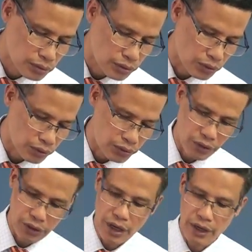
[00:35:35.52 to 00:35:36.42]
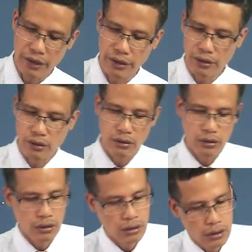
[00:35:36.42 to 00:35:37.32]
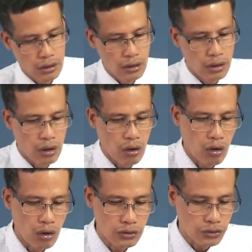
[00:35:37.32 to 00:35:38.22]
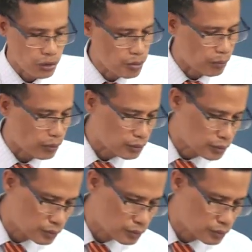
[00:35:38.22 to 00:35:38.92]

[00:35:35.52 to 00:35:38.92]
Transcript: so do I die soy pot?